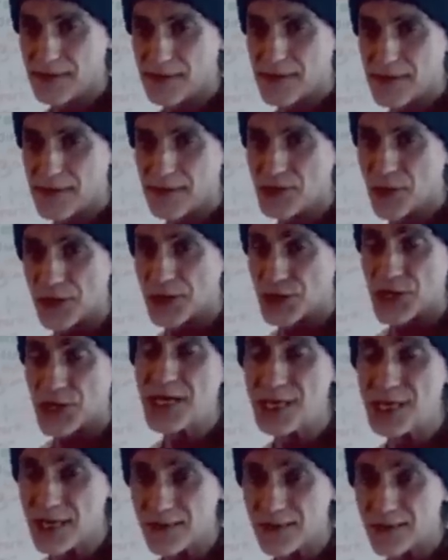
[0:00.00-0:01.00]
There's not a
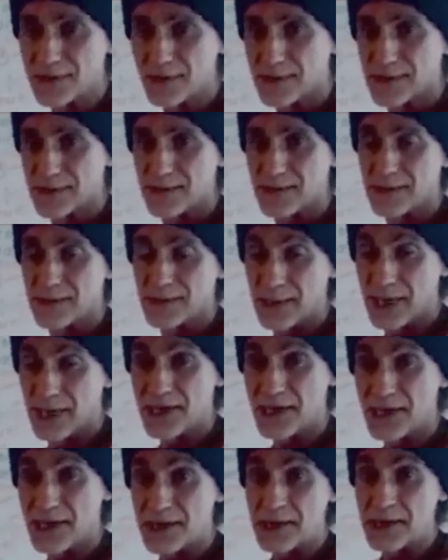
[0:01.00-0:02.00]
gender,
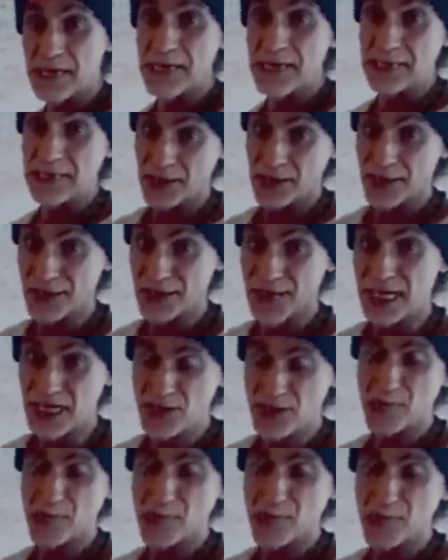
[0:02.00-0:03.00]
and yet it
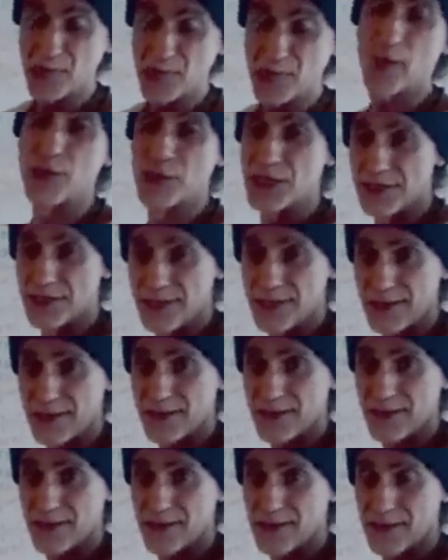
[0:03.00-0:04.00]
contains both
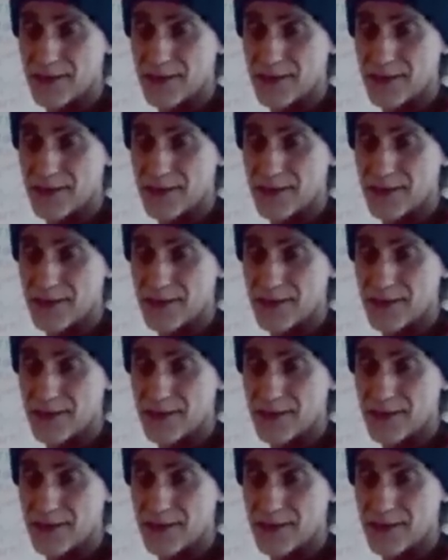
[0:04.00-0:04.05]
genders.